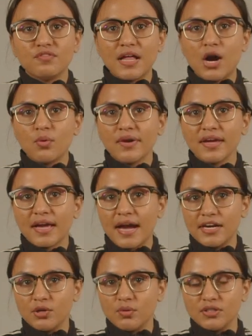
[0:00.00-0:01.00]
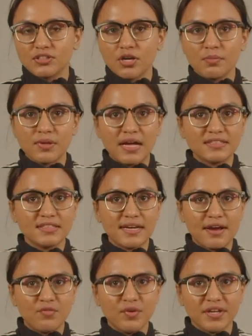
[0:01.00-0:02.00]
flowering annuals are planted
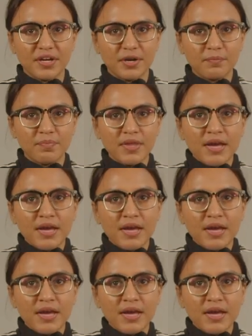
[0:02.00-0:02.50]
every year.